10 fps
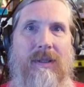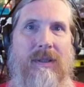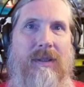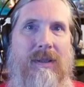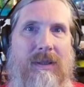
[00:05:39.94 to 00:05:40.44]

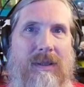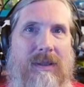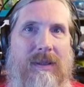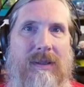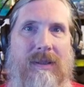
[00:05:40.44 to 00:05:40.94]

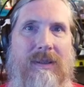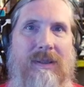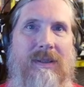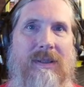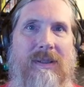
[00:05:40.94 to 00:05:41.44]

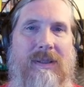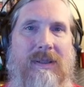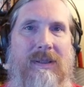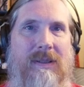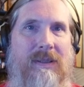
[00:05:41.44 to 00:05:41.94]

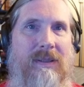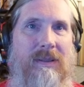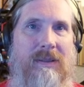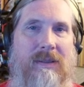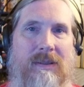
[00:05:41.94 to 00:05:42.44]

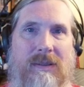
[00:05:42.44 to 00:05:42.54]
No words are spoken by the person on screen.